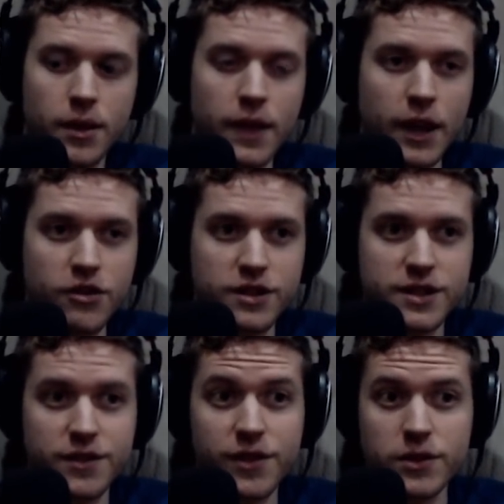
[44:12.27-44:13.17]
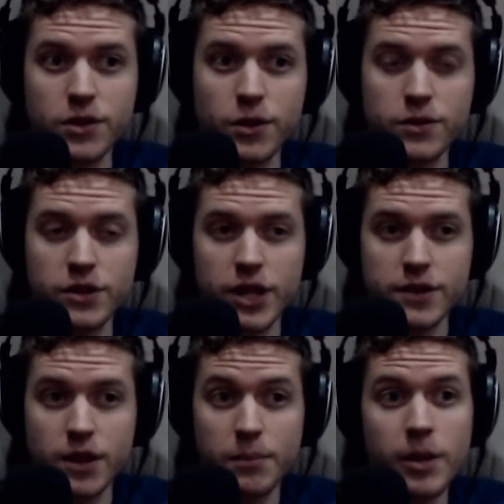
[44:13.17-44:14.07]
that Christy feels close to
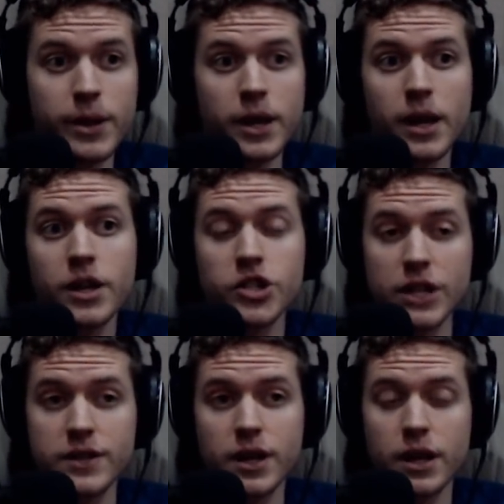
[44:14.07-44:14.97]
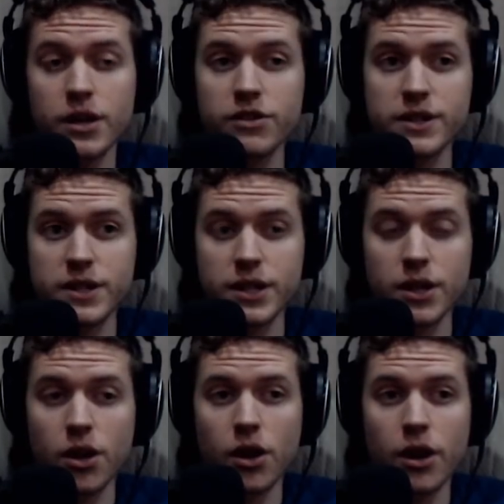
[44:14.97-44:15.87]
Jessica. Maybe Jessica and
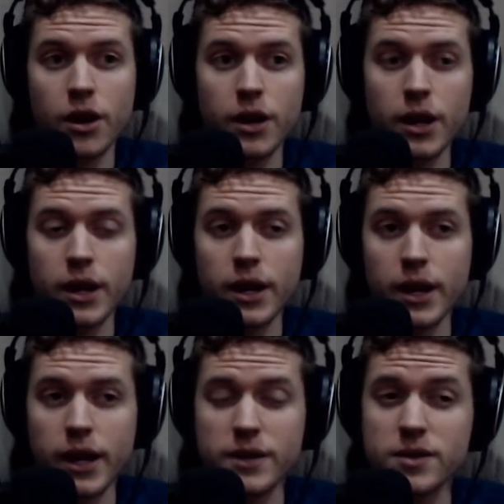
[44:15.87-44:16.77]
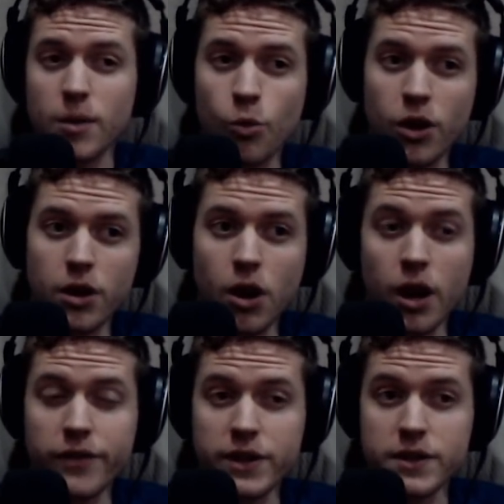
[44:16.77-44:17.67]
Christy are a somewhat
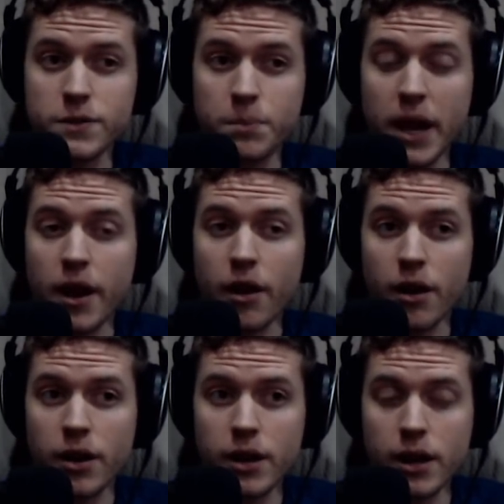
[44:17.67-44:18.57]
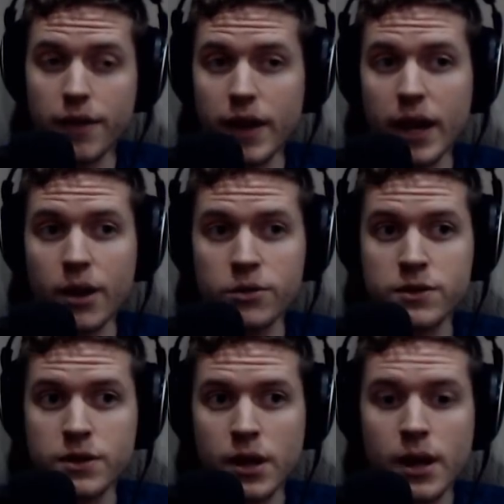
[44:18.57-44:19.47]
obvious pair in the
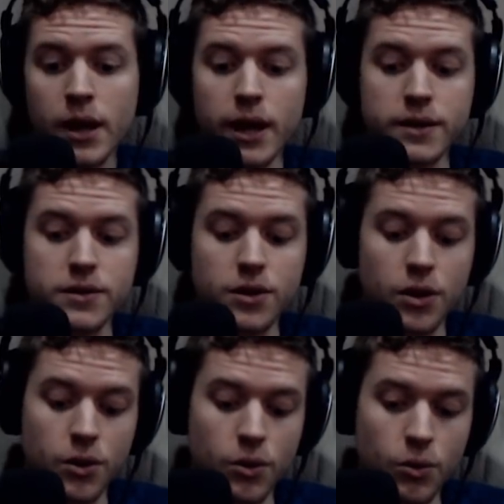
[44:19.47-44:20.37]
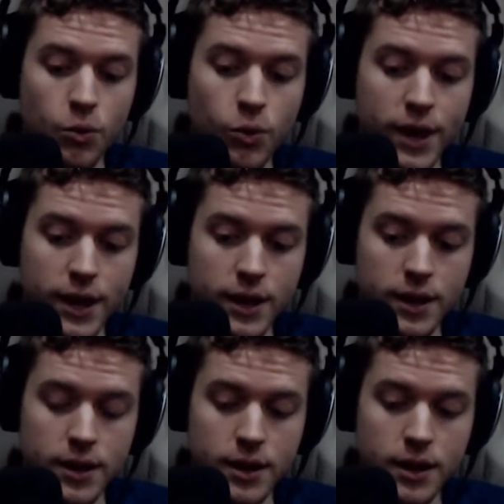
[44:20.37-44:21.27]
house. And so
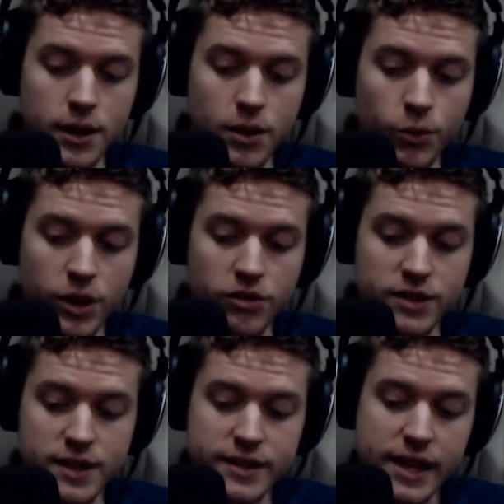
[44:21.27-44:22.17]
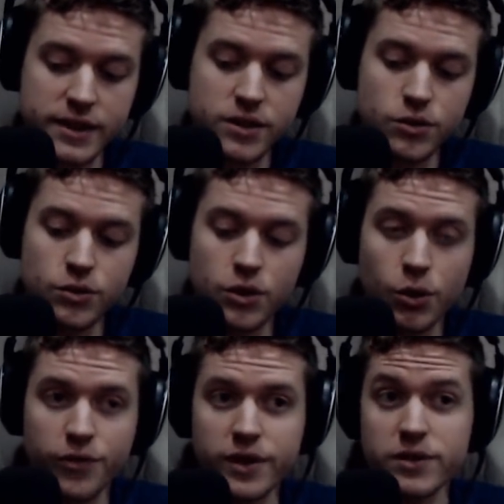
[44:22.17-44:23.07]
when Christy is asking who
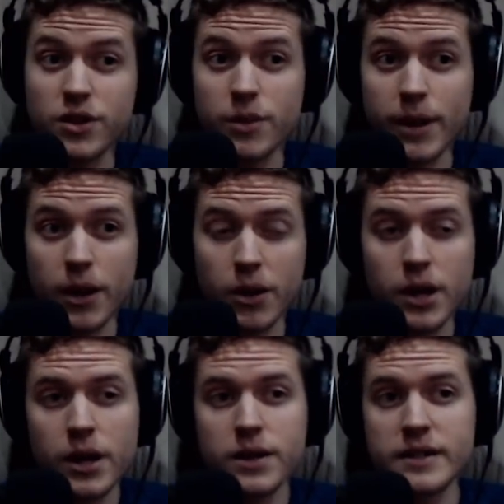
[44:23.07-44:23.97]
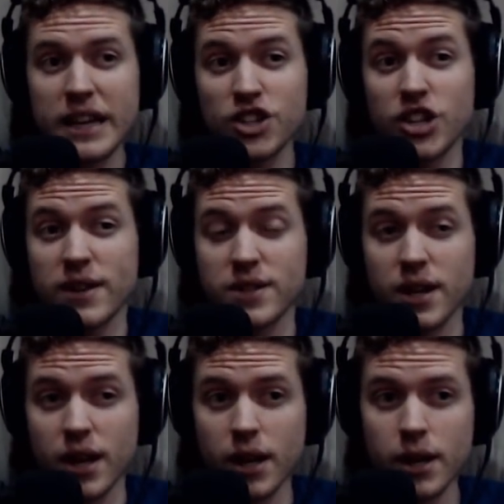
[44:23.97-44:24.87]
Nicole feels good about, saying
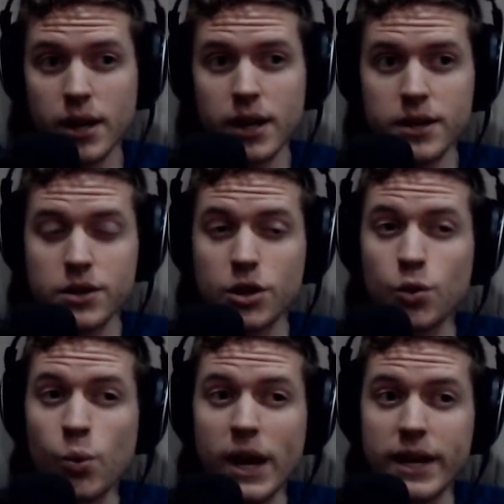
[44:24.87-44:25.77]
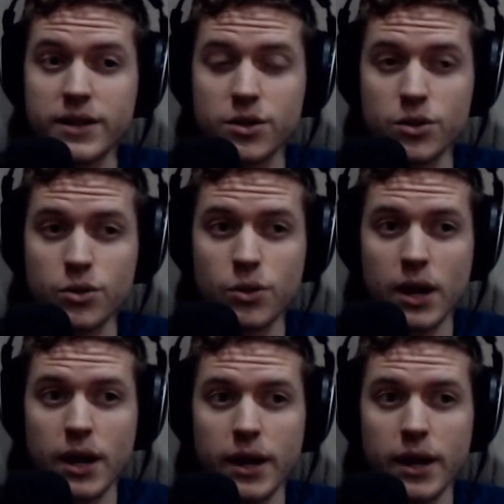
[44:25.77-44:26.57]
Jessica is a good way to